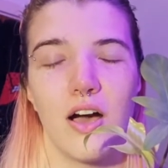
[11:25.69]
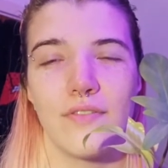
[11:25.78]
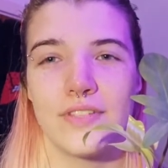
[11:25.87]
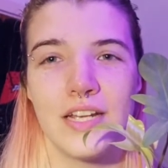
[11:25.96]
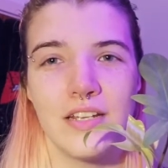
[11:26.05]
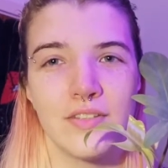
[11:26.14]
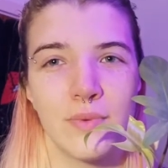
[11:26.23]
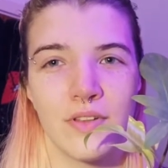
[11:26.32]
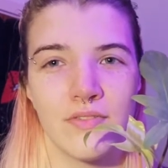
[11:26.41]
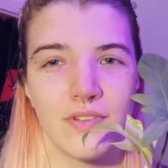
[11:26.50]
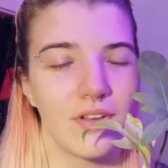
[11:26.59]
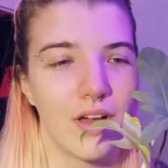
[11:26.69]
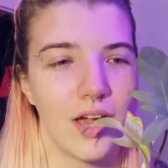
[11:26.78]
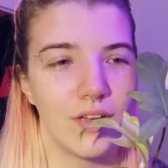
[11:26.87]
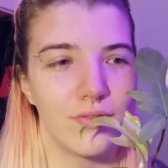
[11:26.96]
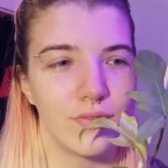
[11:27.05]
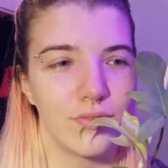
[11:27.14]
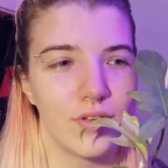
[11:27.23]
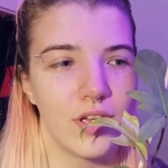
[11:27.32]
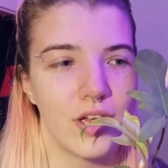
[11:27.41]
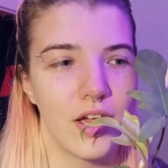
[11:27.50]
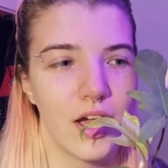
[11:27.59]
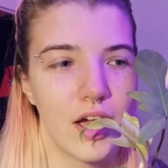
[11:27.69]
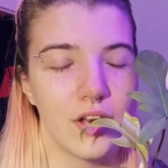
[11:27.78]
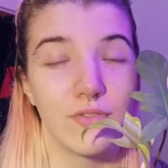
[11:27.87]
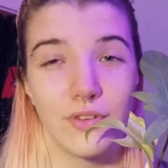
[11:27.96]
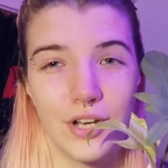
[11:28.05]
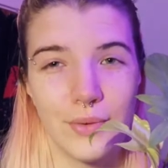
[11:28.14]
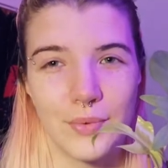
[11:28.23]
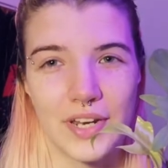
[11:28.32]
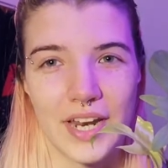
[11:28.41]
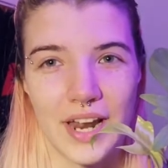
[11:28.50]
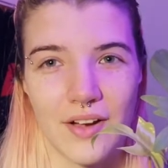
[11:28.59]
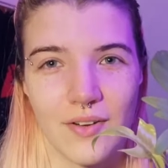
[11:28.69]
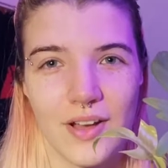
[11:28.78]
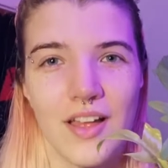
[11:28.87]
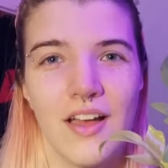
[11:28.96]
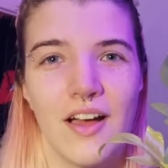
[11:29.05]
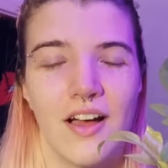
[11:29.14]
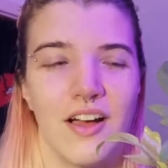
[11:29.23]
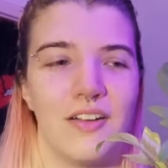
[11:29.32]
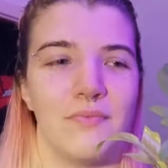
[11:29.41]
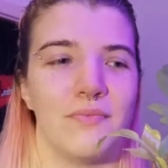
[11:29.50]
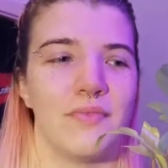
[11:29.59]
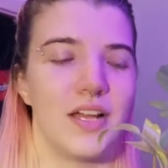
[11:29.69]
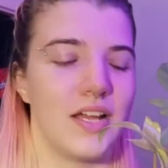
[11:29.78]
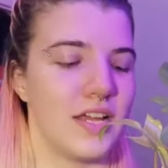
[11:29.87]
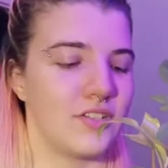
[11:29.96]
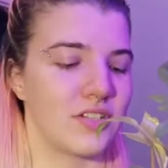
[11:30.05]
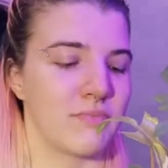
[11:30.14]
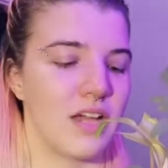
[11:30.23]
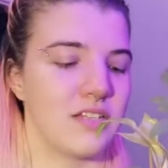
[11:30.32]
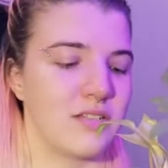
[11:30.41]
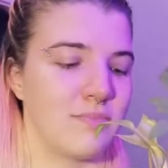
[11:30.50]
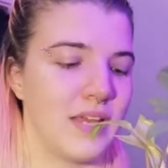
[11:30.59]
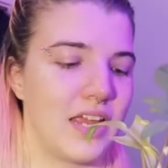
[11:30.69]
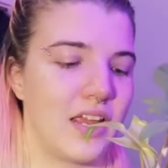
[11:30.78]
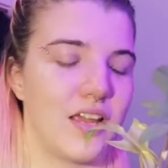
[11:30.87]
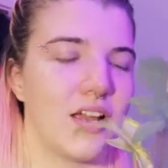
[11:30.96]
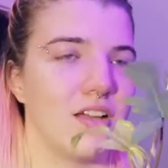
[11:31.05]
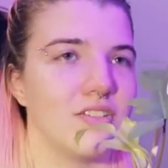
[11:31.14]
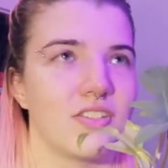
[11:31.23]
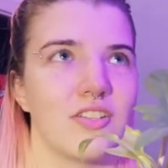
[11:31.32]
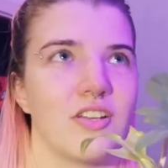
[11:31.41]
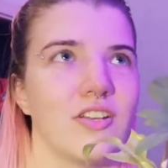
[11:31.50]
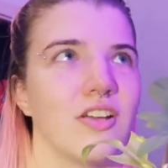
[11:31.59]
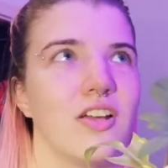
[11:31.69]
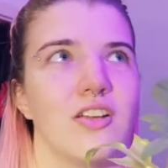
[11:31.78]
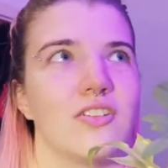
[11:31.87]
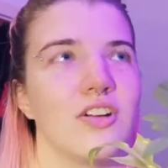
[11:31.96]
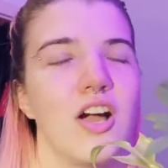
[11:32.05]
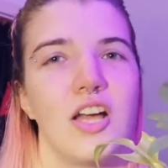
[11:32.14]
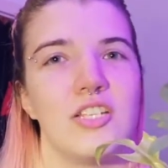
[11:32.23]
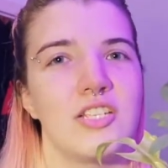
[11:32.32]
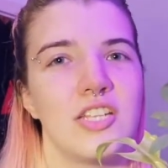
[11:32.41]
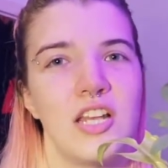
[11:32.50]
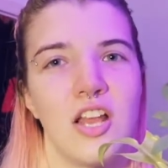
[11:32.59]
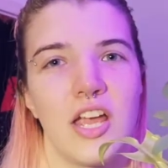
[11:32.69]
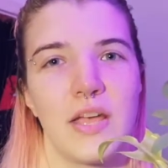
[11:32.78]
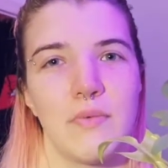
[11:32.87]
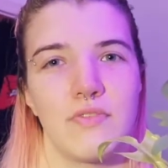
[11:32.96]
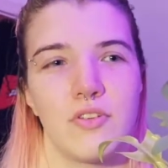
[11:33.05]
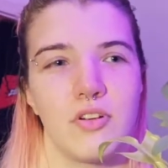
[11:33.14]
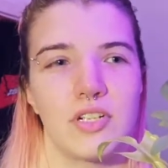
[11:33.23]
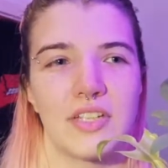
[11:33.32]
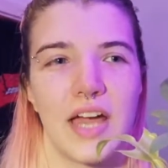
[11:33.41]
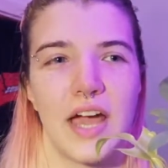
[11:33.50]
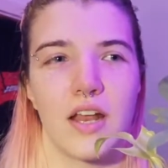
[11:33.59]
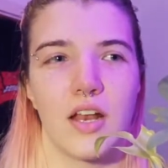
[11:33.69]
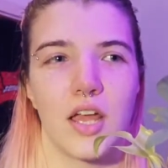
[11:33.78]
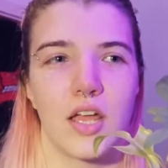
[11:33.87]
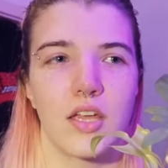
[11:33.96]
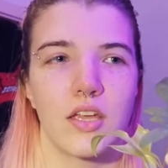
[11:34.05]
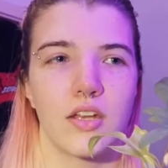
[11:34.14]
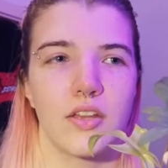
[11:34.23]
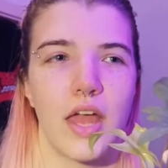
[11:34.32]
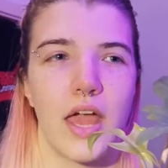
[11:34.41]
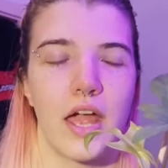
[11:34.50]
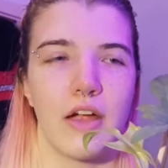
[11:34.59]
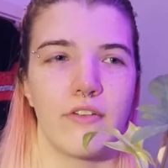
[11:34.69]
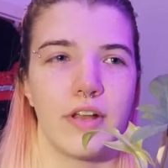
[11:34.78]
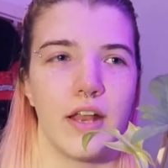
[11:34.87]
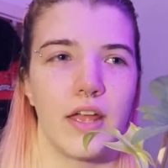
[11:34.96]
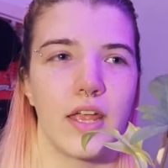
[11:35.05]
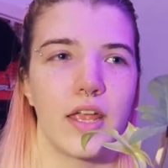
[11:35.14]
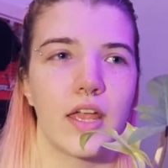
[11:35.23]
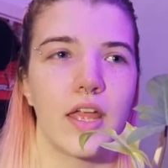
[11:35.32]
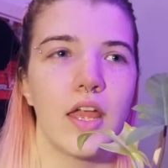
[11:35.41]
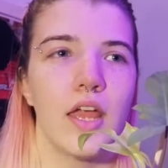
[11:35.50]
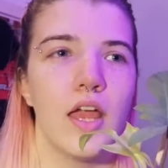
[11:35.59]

I've seen this one in real life and I really want it now. It just might just be, I just don't know. I just didn't like it before because it had, like, you know, the hairy, like,